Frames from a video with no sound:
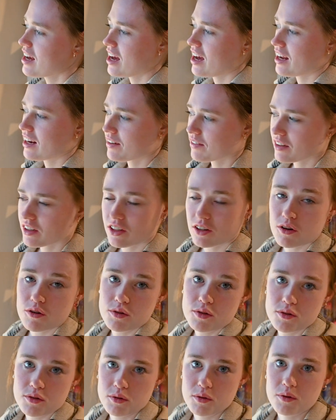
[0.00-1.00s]
and I'm going to go
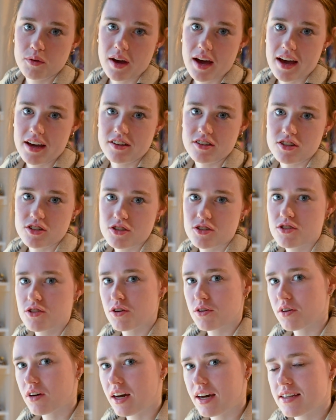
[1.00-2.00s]
through and show
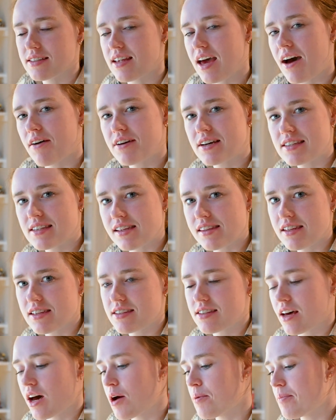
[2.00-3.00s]
you guys how I set this
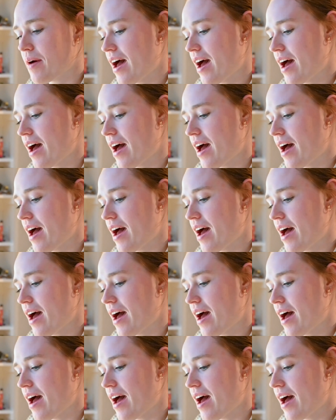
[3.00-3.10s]
up